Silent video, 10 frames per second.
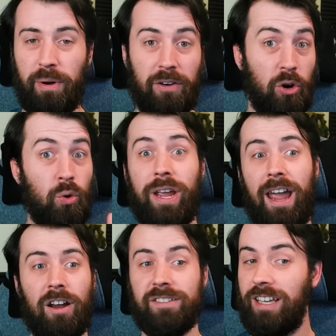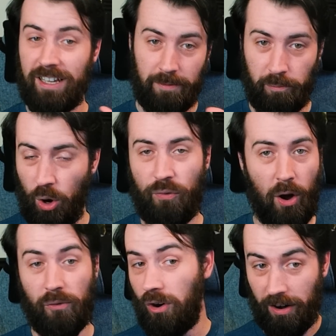but who cares? Move
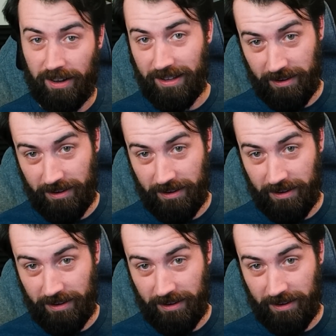over.